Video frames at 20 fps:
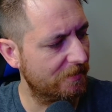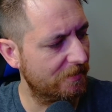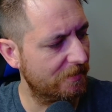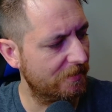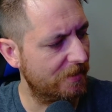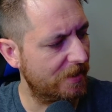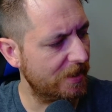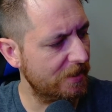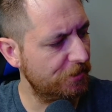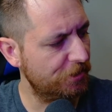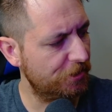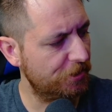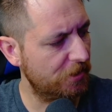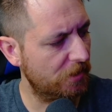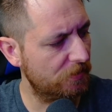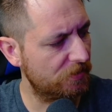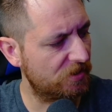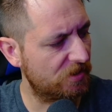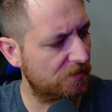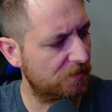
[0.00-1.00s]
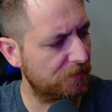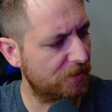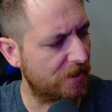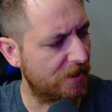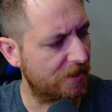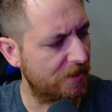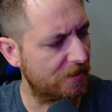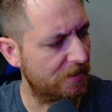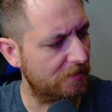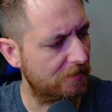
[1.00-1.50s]
they show some
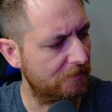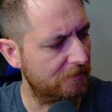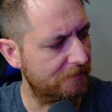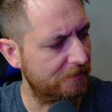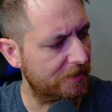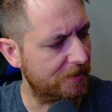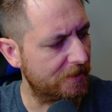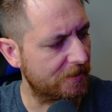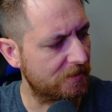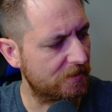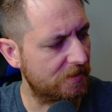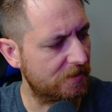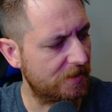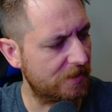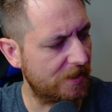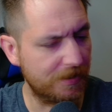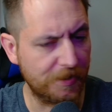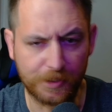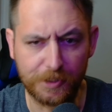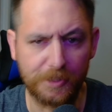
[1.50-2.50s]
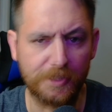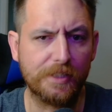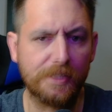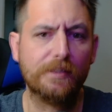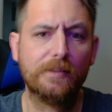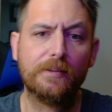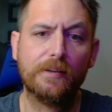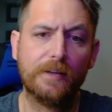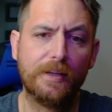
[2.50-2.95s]
kind of an extension,